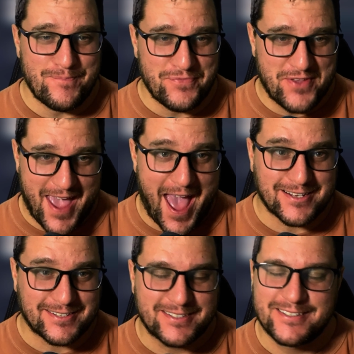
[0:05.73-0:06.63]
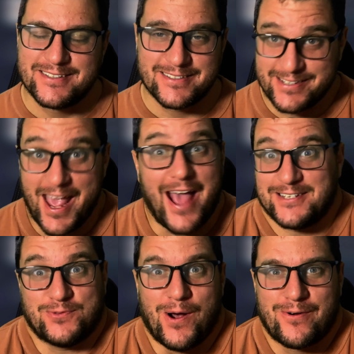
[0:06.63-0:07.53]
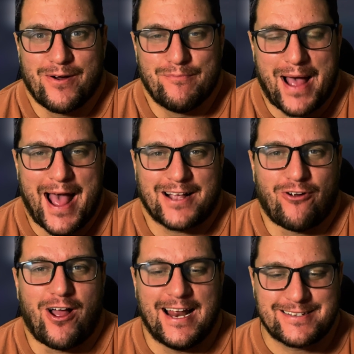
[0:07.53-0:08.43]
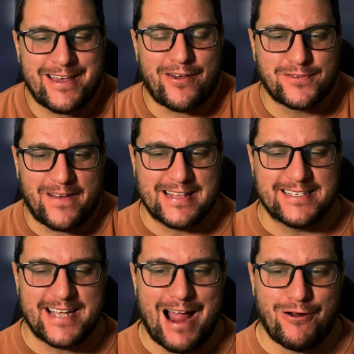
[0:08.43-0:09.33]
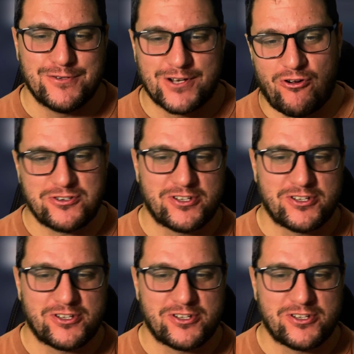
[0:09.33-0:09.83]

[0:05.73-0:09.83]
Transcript: yes, welcome back. Right, let's get those fancy arrows across the